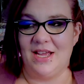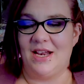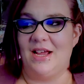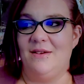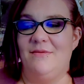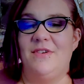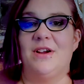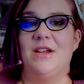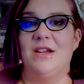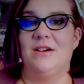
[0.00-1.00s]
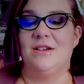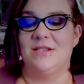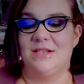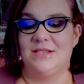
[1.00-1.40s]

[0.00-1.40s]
and I am very curious to